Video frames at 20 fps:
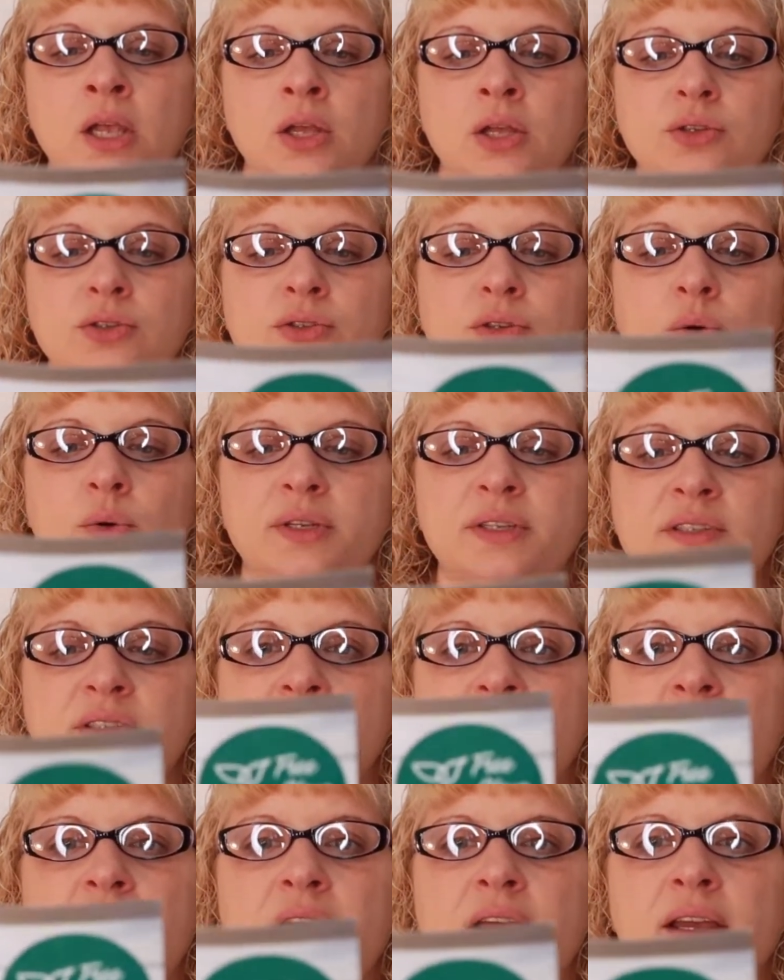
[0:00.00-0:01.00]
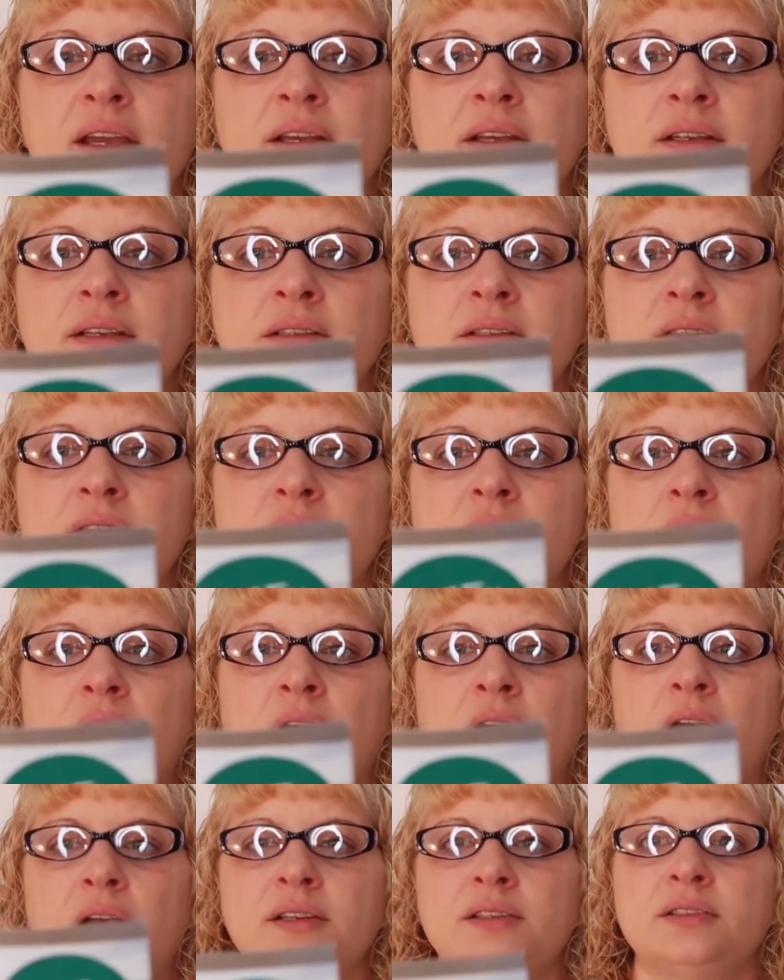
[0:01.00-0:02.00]
So it says,
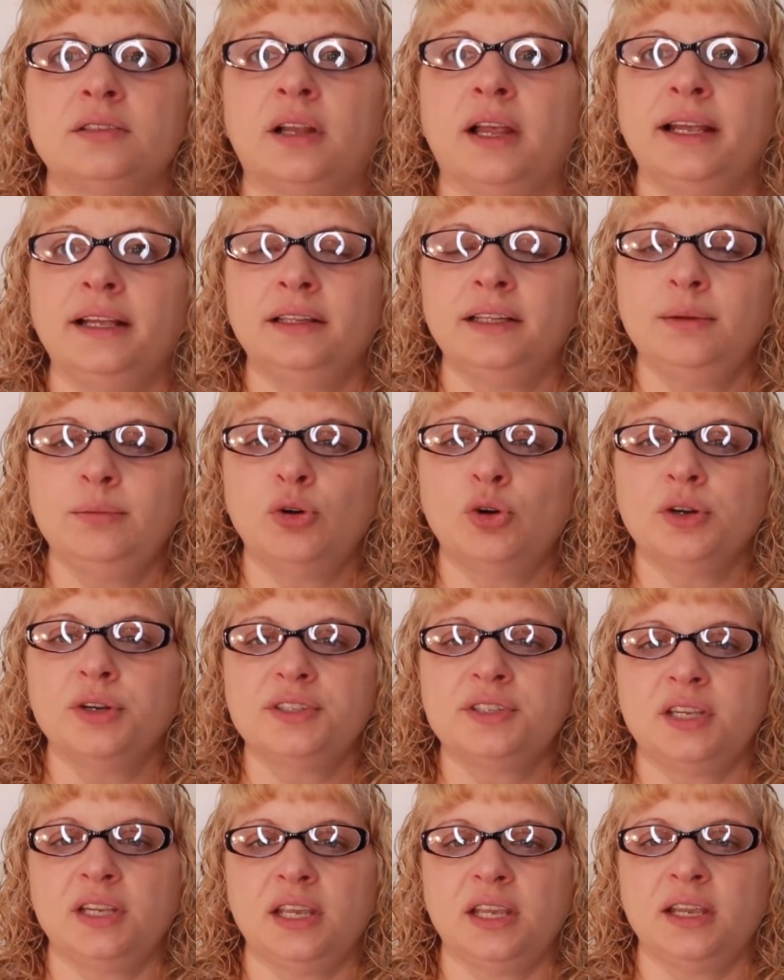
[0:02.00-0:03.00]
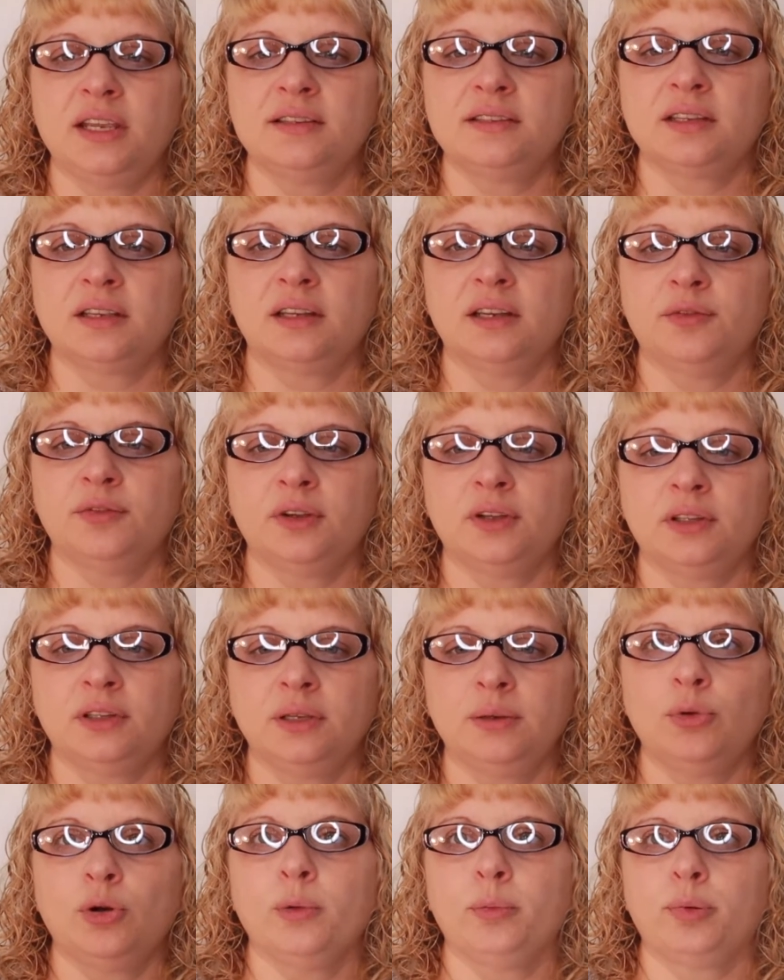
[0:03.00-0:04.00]
slightly more tea,
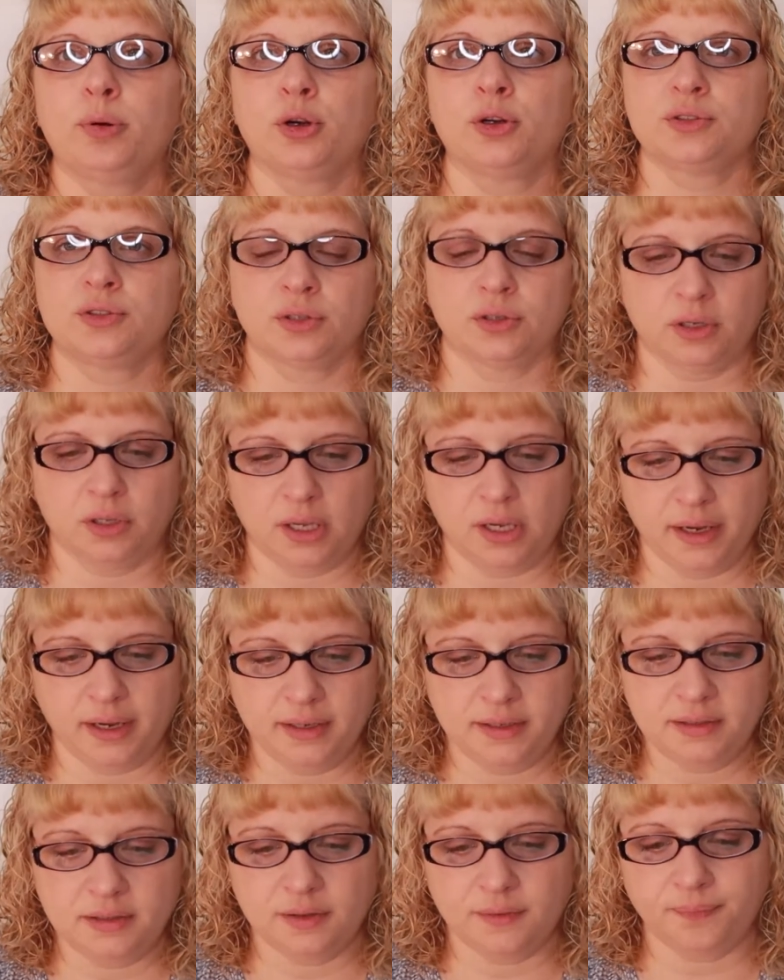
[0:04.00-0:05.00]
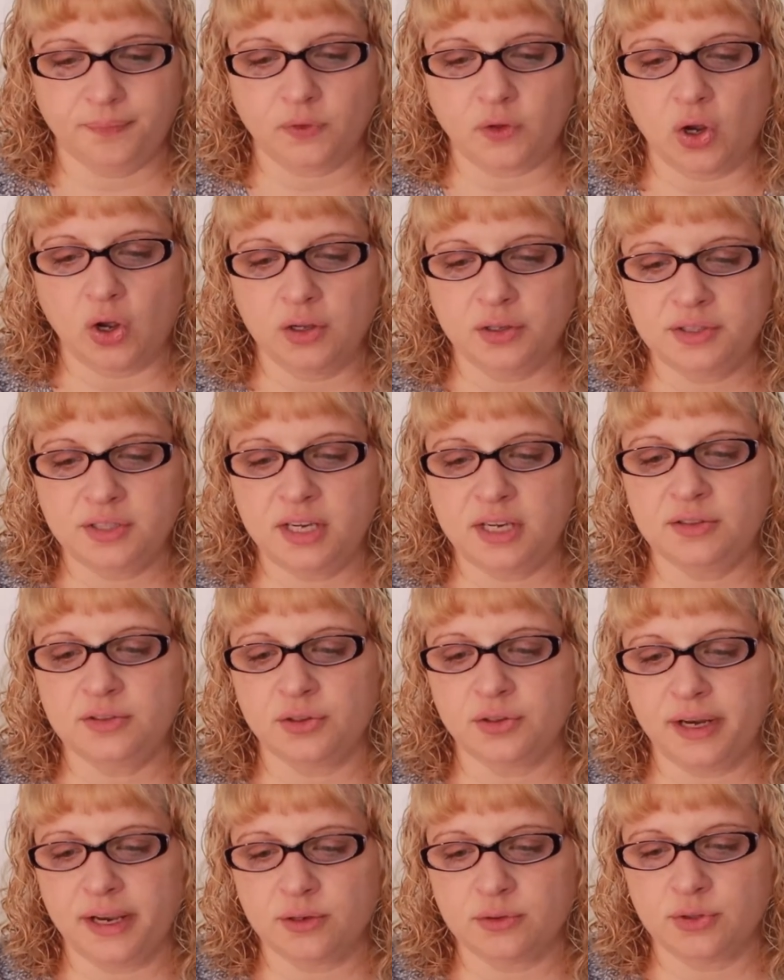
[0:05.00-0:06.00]
significantly more personalized. All teas
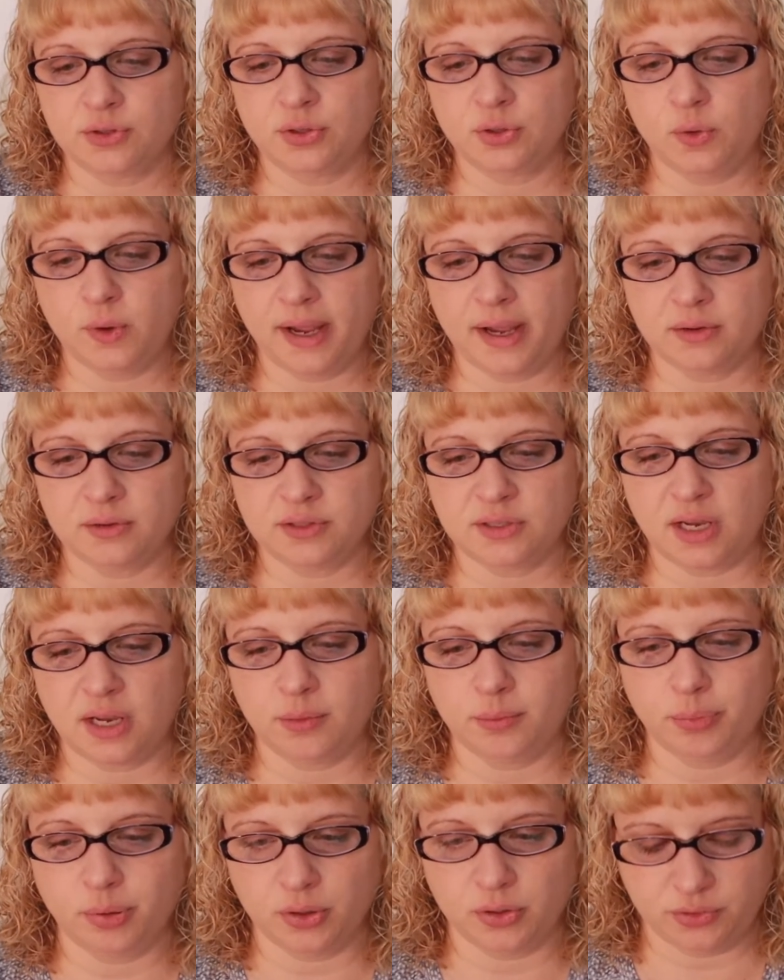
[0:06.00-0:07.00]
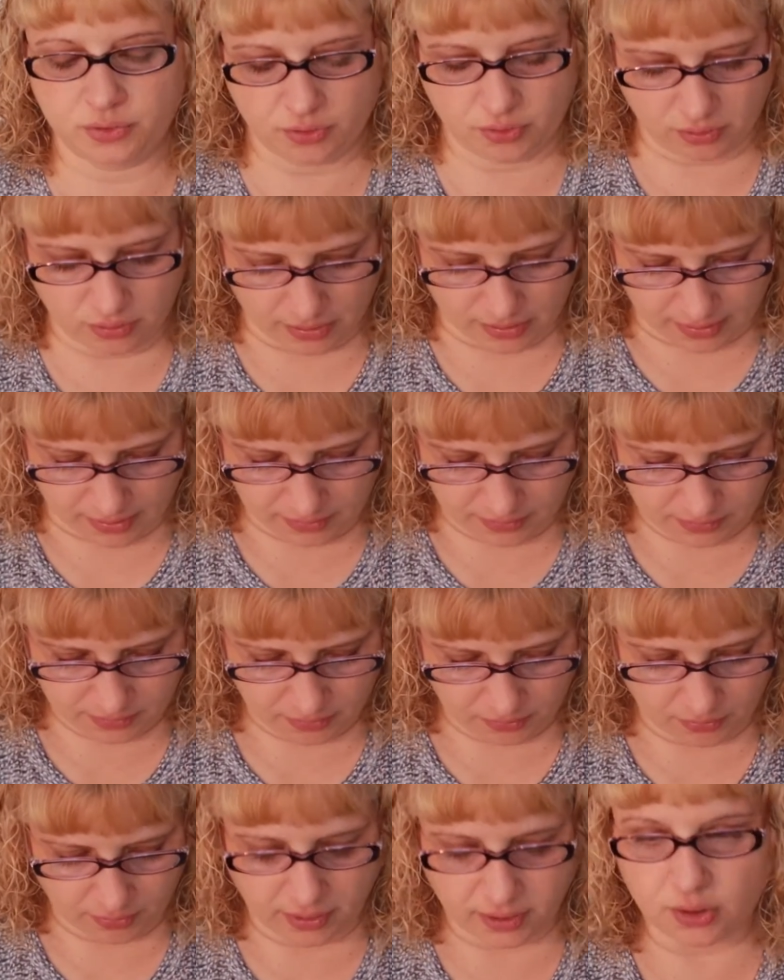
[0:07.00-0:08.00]
are now 2 ounce and personalized.
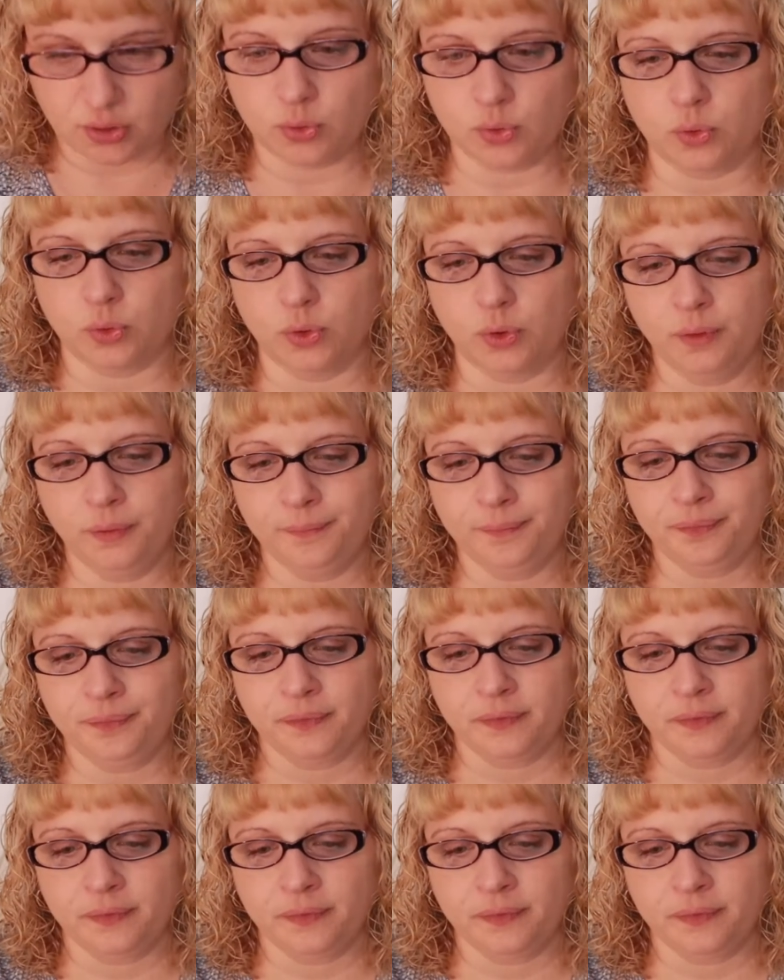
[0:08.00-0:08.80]
Okay, cool.